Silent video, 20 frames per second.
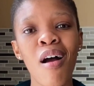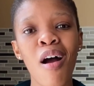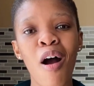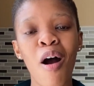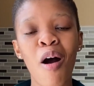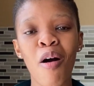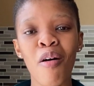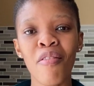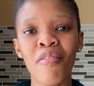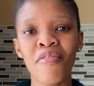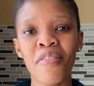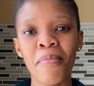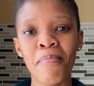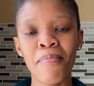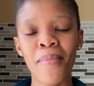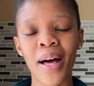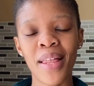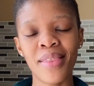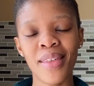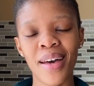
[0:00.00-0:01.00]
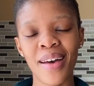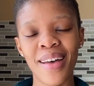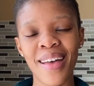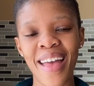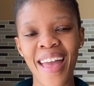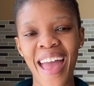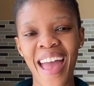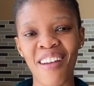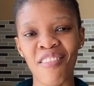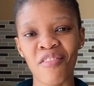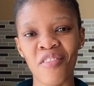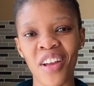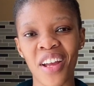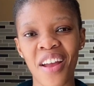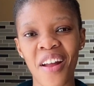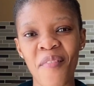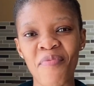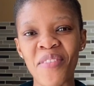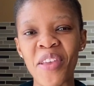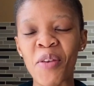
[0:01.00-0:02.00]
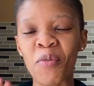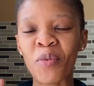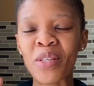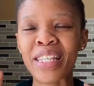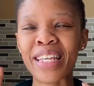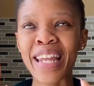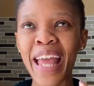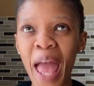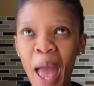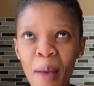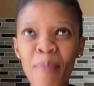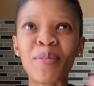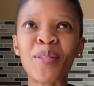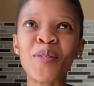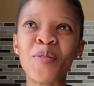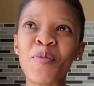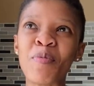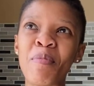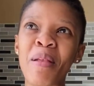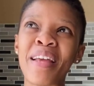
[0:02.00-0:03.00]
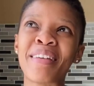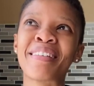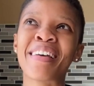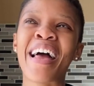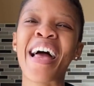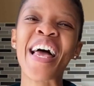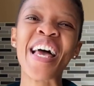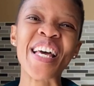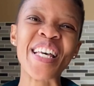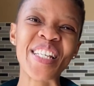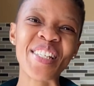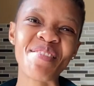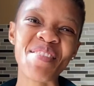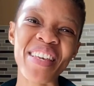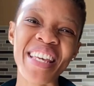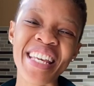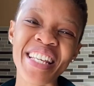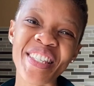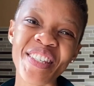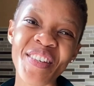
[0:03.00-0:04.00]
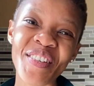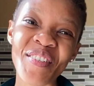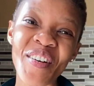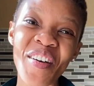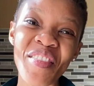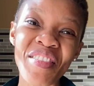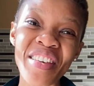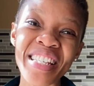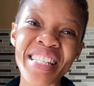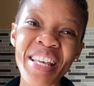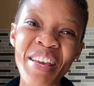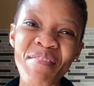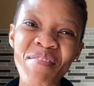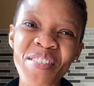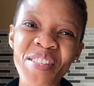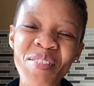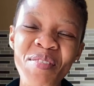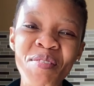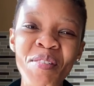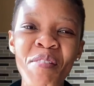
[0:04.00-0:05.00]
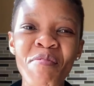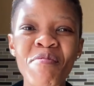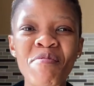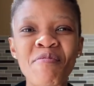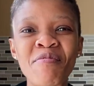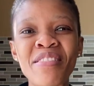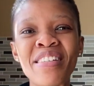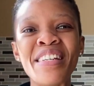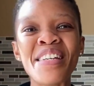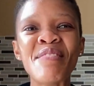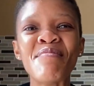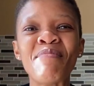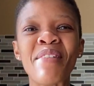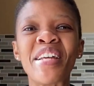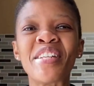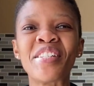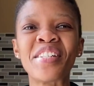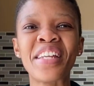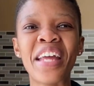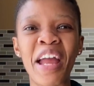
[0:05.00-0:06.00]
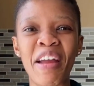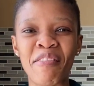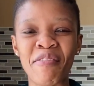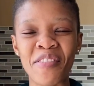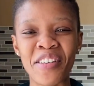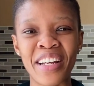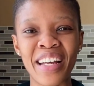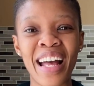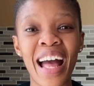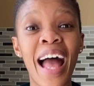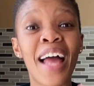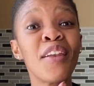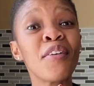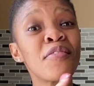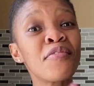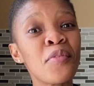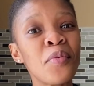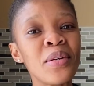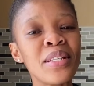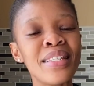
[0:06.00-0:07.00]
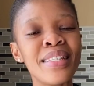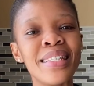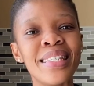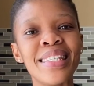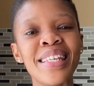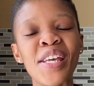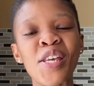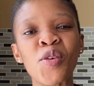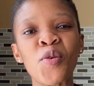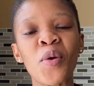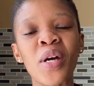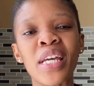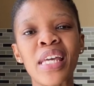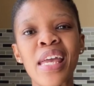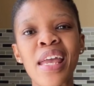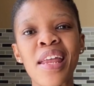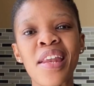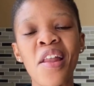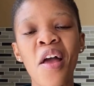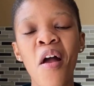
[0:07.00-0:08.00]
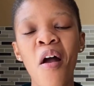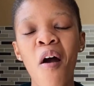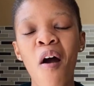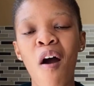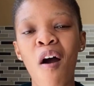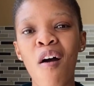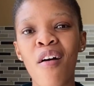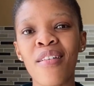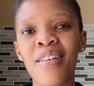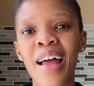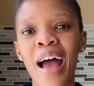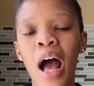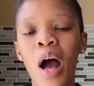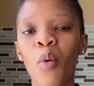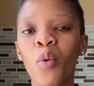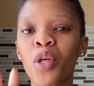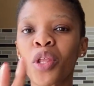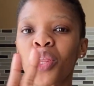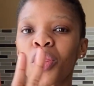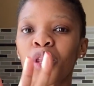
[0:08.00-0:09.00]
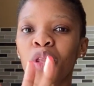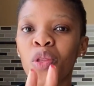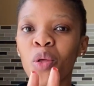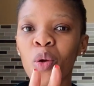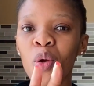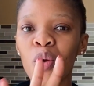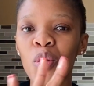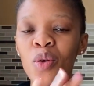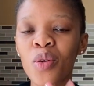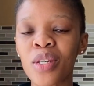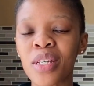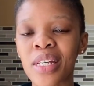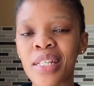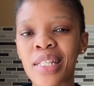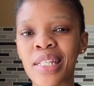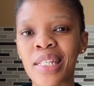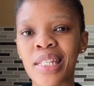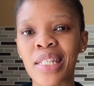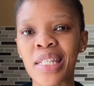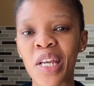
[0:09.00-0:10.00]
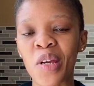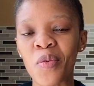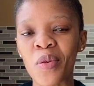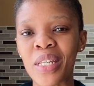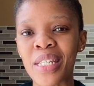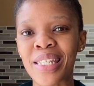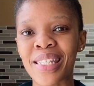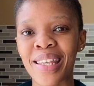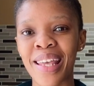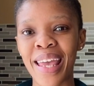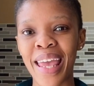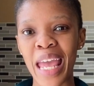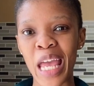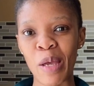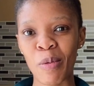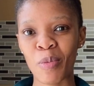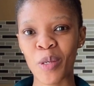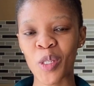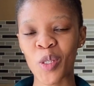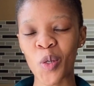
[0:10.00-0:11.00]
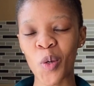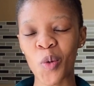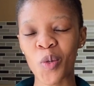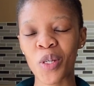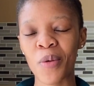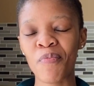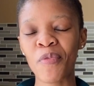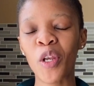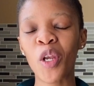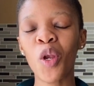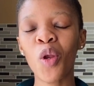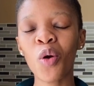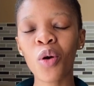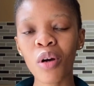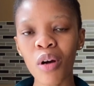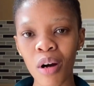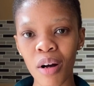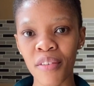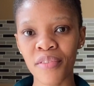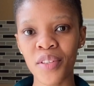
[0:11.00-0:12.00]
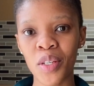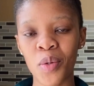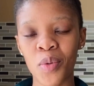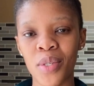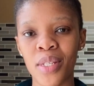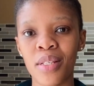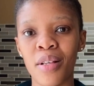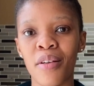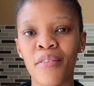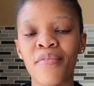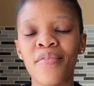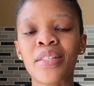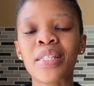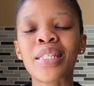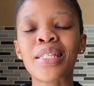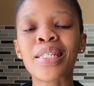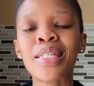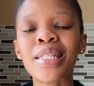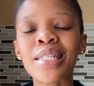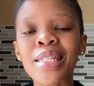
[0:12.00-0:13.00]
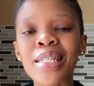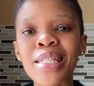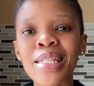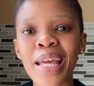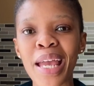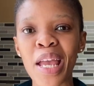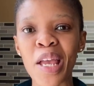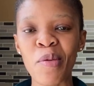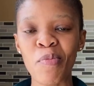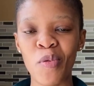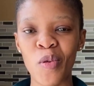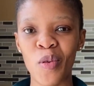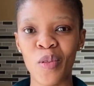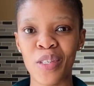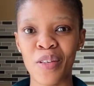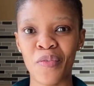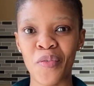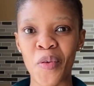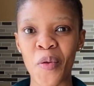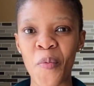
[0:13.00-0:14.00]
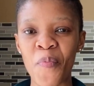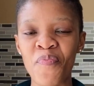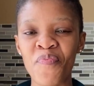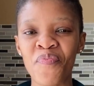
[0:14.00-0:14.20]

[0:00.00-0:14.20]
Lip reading: of Mother Africa. It was an absolute pleasure speaking to you on this episode of ReImagine Africa. I look forward to seeing you again on our third series episode. Look after yourself. Stay beautiful.